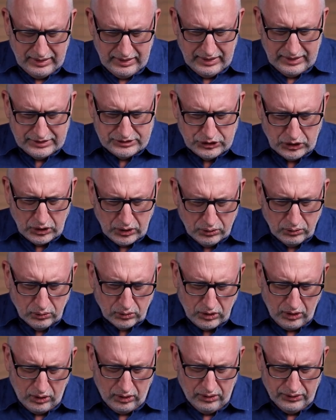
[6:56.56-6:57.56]
Eternal
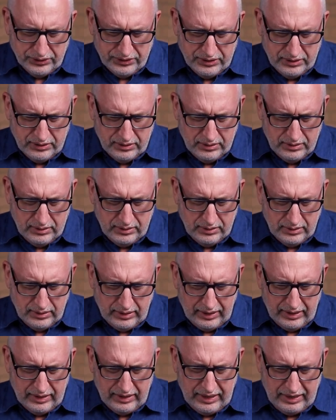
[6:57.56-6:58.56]
God
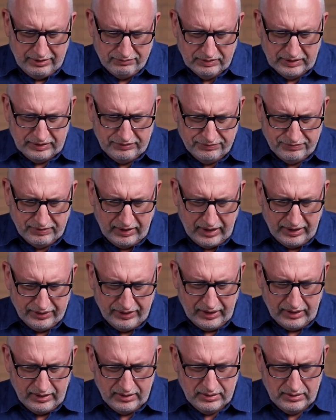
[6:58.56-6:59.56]
and Heavenly
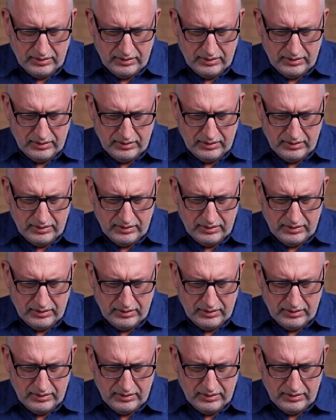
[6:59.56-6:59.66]
Father,